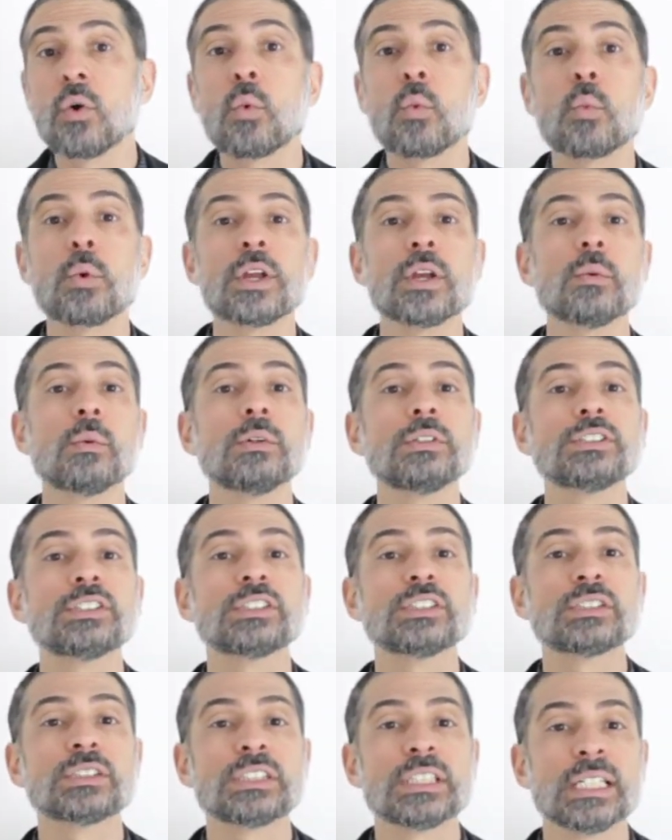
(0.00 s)
we will
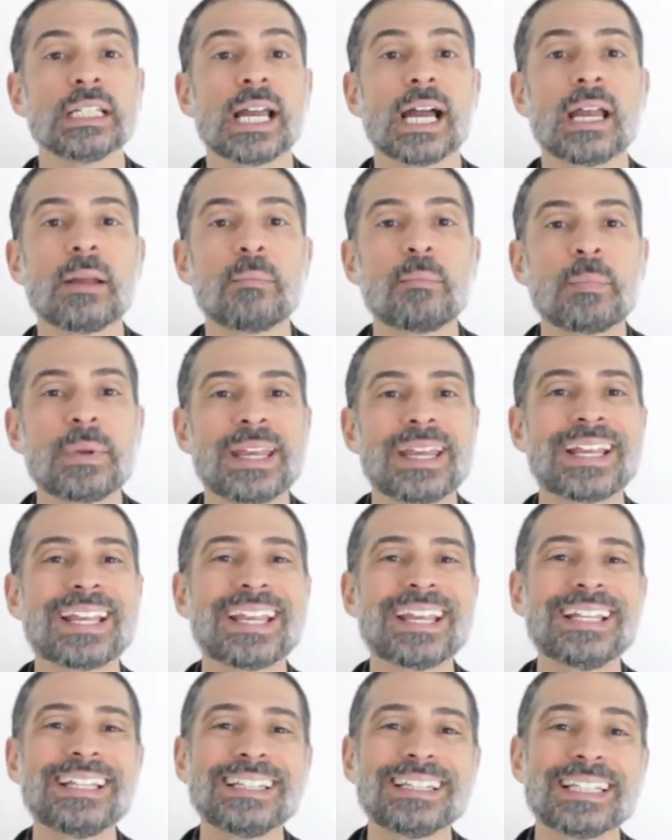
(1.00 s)
see a peak
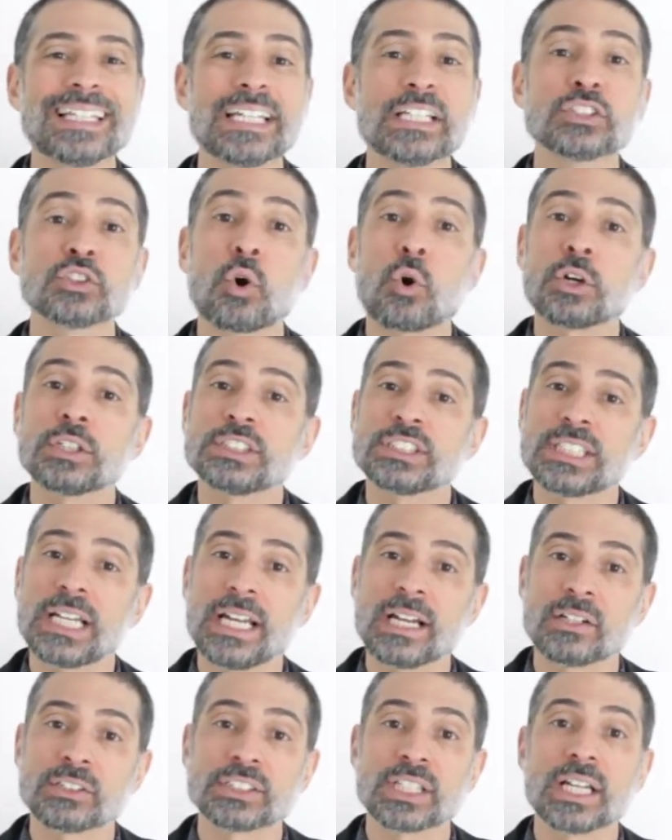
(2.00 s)
in leads or
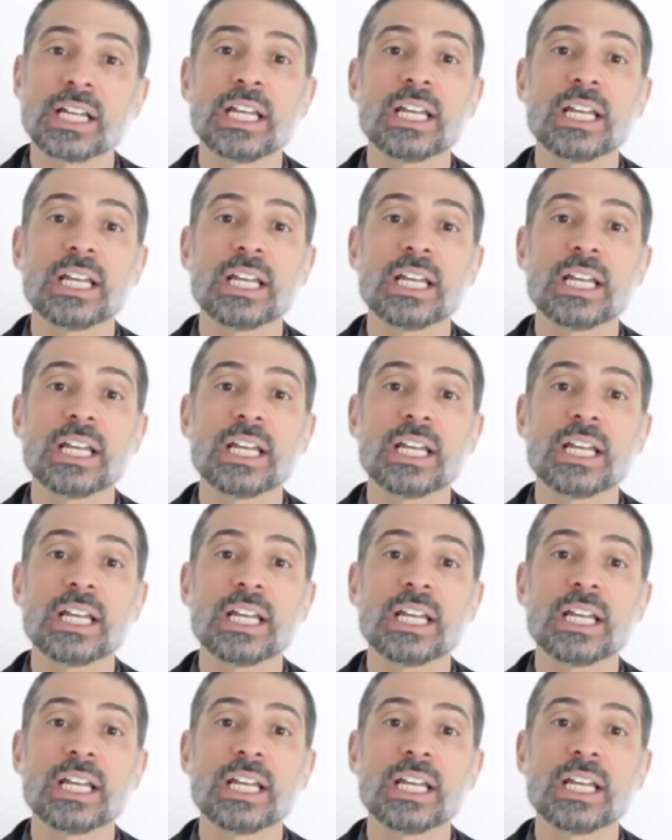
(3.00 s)
sales.